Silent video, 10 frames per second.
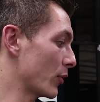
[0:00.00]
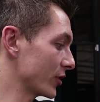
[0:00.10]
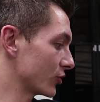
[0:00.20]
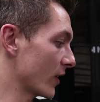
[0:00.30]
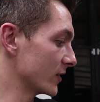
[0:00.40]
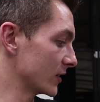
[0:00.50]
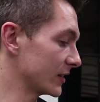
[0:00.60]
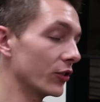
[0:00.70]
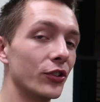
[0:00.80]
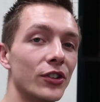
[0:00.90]
pressurized the
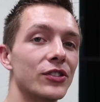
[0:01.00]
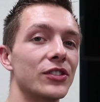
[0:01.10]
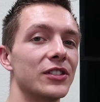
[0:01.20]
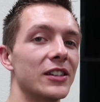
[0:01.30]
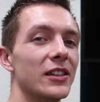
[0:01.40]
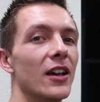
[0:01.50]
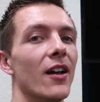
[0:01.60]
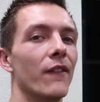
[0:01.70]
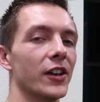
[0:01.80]
cylinders to see